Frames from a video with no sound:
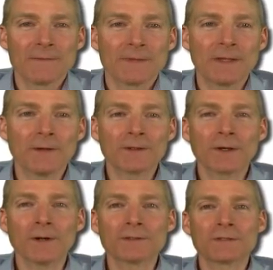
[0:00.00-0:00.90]
They don't
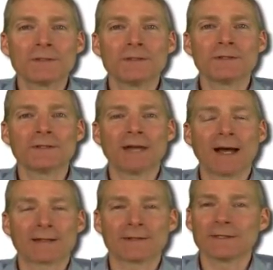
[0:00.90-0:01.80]
go to their
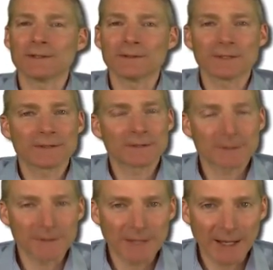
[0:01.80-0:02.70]
doctor. They don't listen to
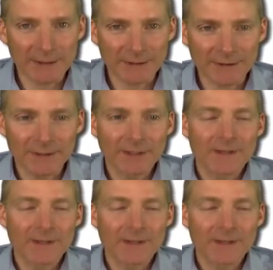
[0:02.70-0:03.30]
their doctor.